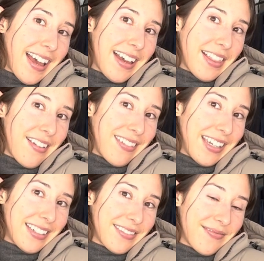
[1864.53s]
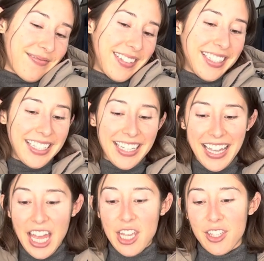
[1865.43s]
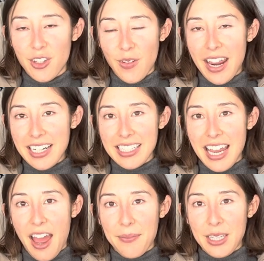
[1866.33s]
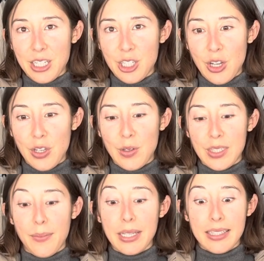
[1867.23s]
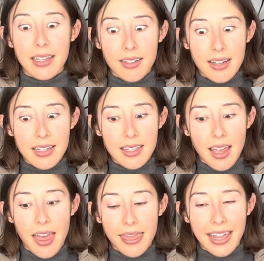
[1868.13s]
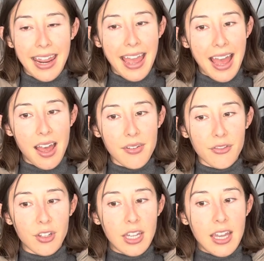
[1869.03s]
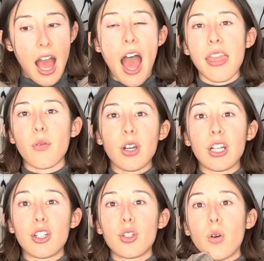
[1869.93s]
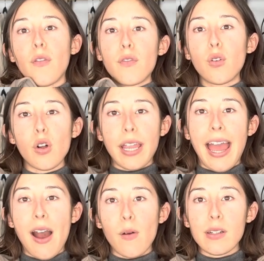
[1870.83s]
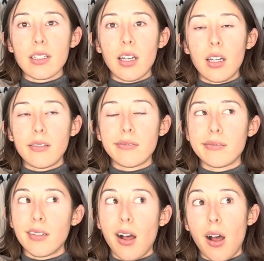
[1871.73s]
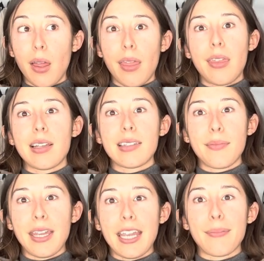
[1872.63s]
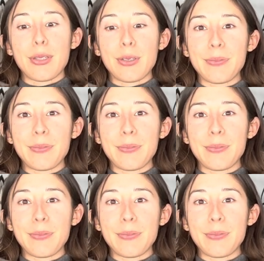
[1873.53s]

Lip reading: I love it. So next I'm going to show you some accessories that I have, and then we're going to do a full count of all the things in my capsule.